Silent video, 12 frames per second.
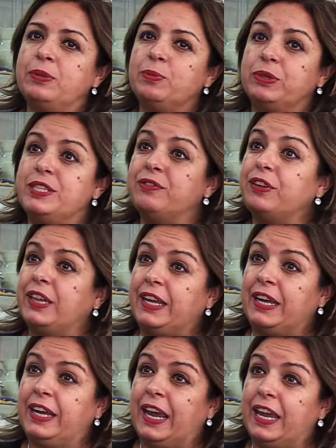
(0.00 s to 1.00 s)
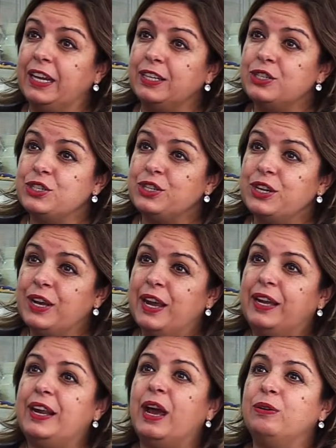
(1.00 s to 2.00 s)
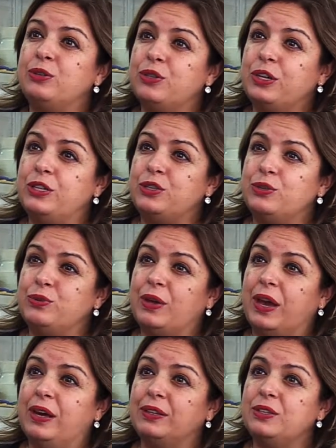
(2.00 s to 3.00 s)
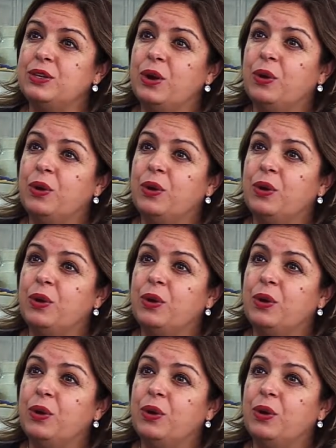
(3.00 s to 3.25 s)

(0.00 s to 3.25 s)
more civically engaged, and how do they do that?